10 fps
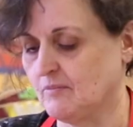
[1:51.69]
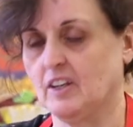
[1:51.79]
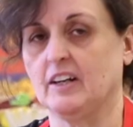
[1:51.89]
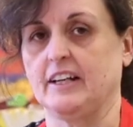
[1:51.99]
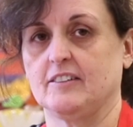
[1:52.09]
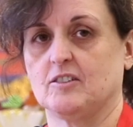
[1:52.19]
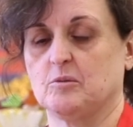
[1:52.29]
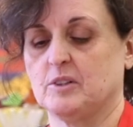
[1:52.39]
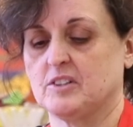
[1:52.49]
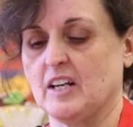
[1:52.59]
Alright,
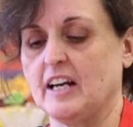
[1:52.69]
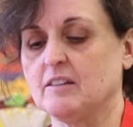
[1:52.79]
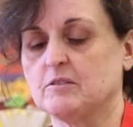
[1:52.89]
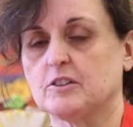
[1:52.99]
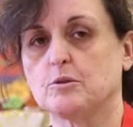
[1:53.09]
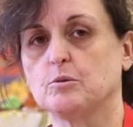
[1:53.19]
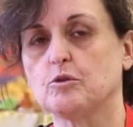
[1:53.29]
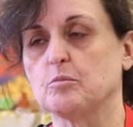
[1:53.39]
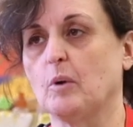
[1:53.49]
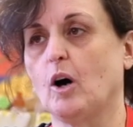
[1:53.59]
so we're starting with
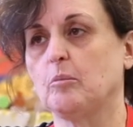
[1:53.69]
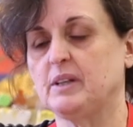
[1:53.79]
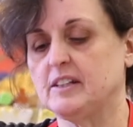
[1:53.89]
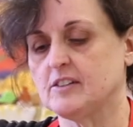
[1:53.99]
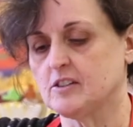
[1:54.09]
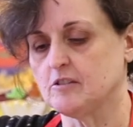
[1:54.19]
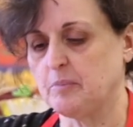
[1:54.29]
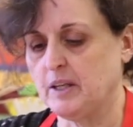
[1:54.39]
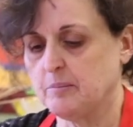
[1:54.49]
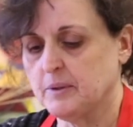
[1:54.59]
2 small pieces
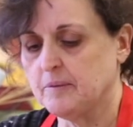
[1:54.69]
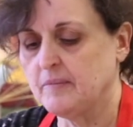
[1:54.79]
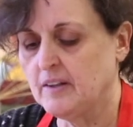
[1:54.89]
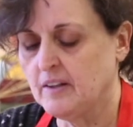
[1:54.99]
of paper.